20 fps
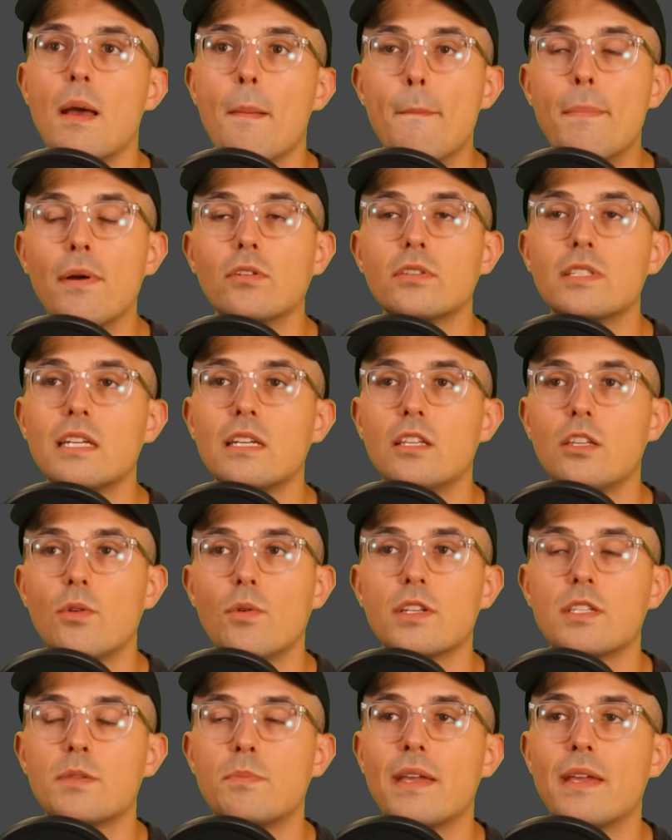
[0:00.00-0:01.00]
built-in
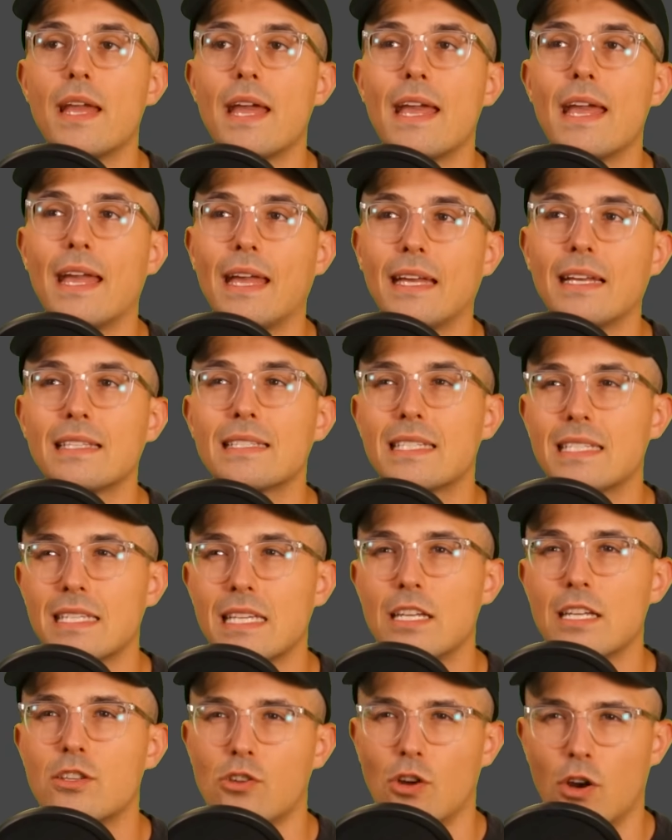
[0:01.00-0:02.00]
USB-A and
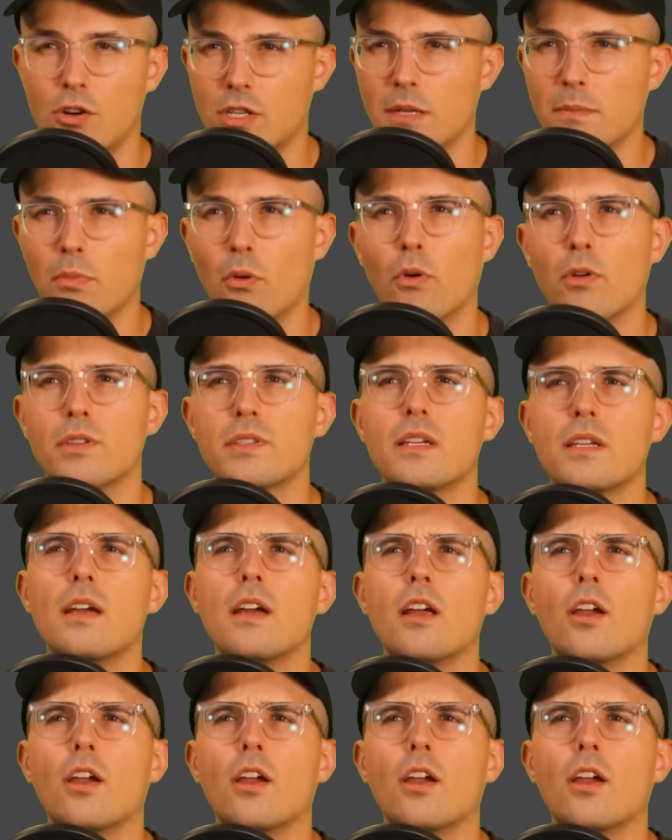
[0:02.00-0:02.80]
C charging ports,